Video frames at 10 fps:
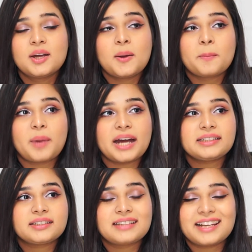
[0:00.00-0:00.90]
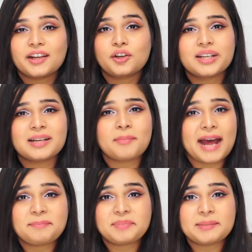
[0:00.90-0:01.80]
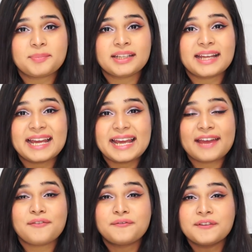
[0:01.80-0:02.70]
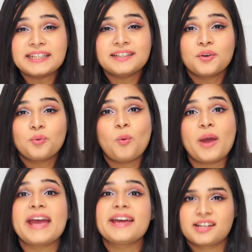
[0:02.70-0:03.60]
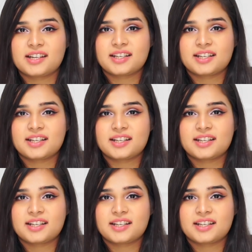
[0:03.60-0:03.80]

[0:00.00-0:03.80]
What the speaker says: But there are good and bad people everywhere.